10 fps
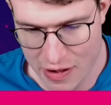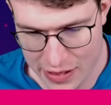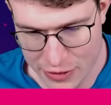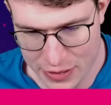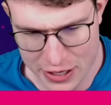
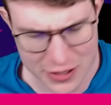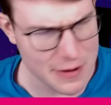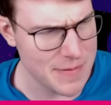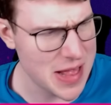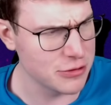No, he got
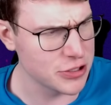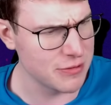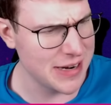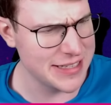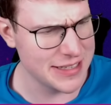arrows,
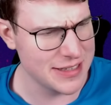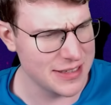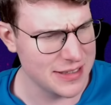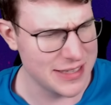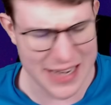right? Did
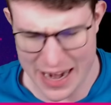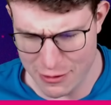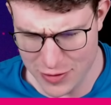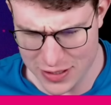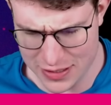he
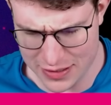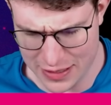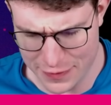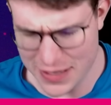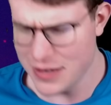arrows? I
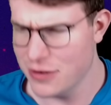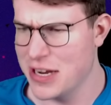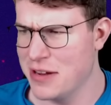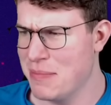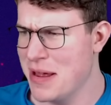think...
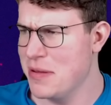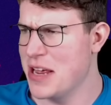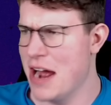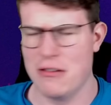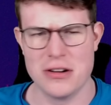Okay, maybe he
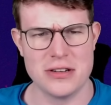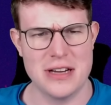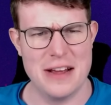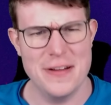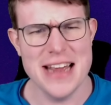arrowed.
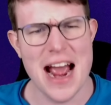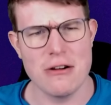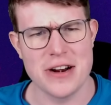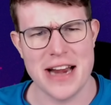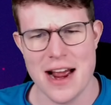I think he
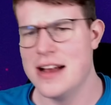arrowed, yeah.